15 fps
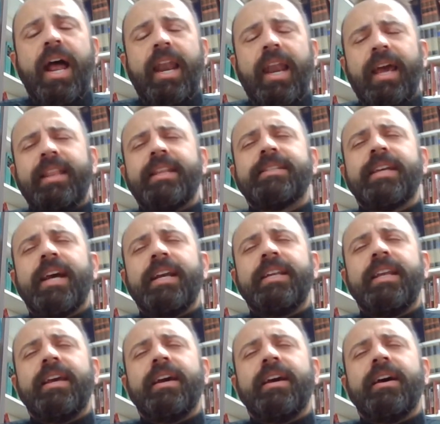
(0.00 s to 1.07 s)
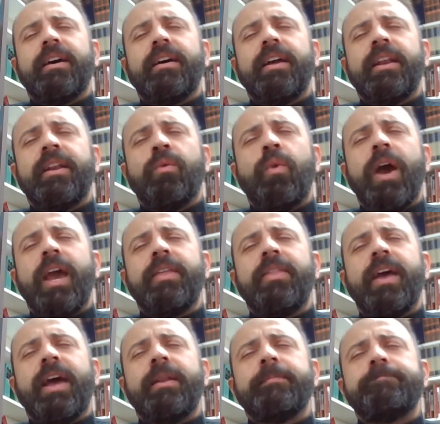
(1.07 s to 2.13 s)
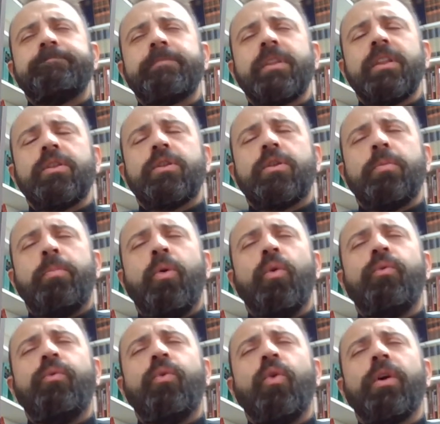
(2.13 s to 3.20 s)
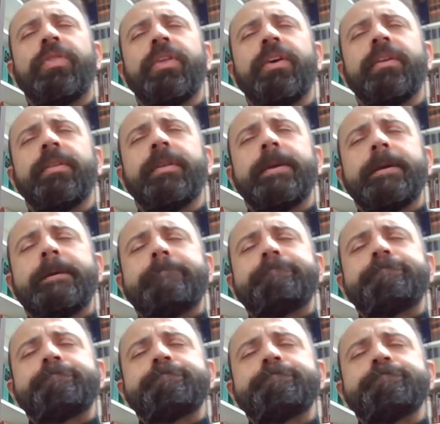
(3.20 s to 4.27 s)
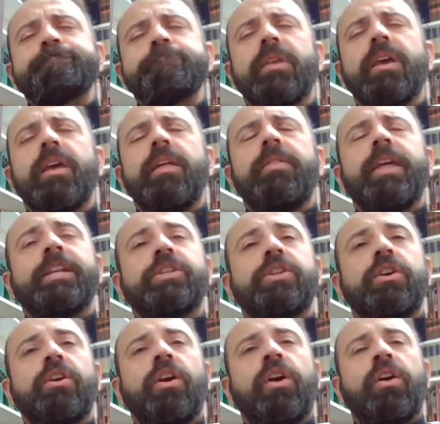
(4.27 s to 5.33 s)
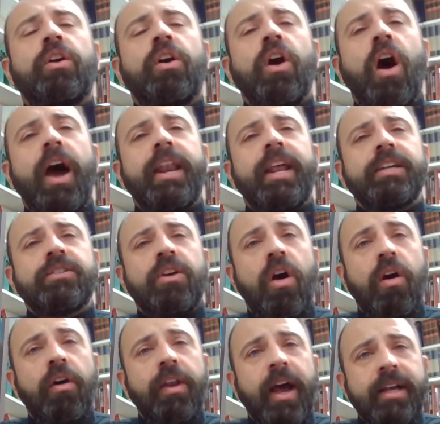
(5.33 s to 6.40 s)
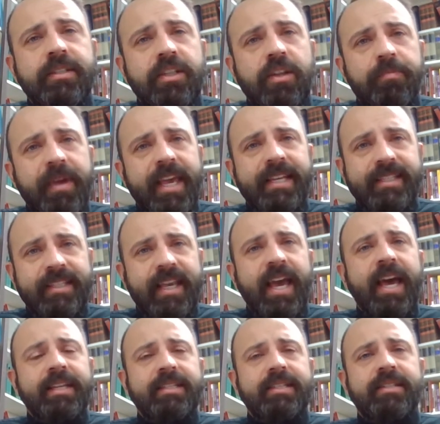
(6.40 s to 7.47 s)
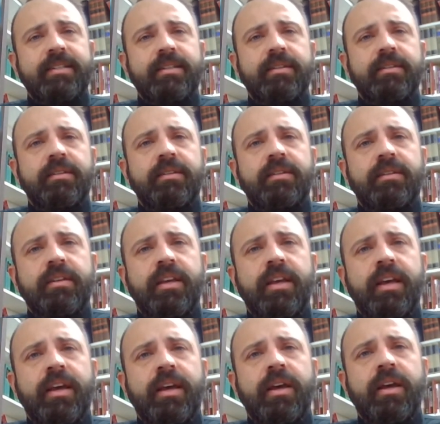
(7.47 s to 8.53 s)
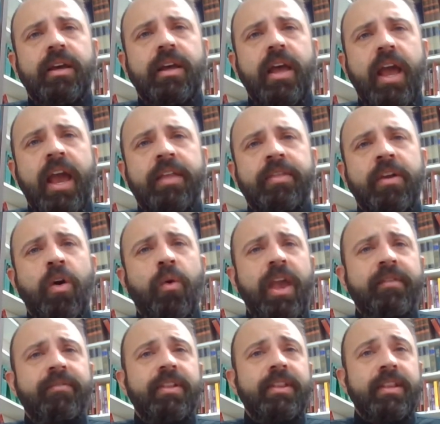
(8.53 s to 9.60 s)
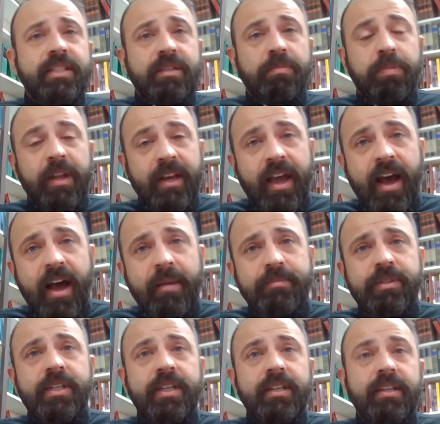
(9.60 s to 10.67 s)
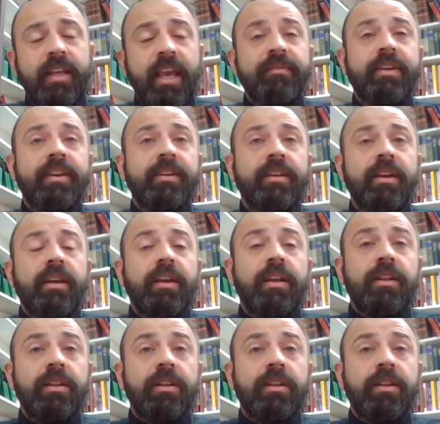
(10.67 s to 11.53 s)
I like this idea in a way that to pull forth that God has called us to be his guests. Uh, and though even discipline comes and even